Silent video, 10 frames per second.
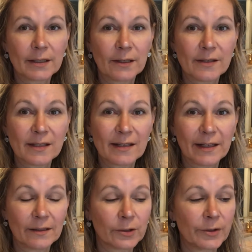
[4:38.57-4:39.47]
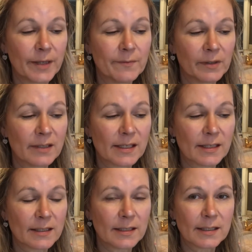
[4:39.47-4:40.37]
because it's like a cream
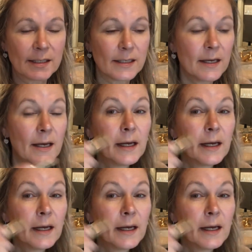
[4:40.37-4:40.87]
consistency.